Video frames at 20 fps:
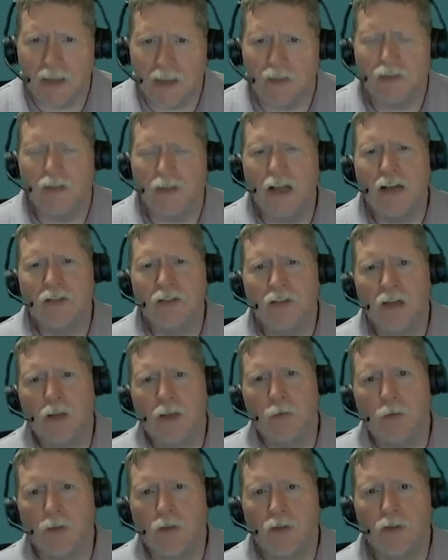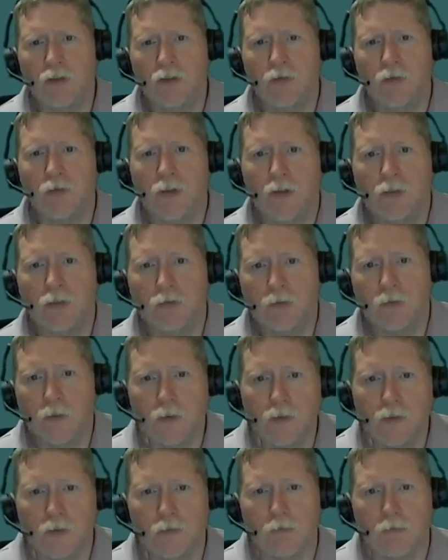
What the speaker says: So last night was the first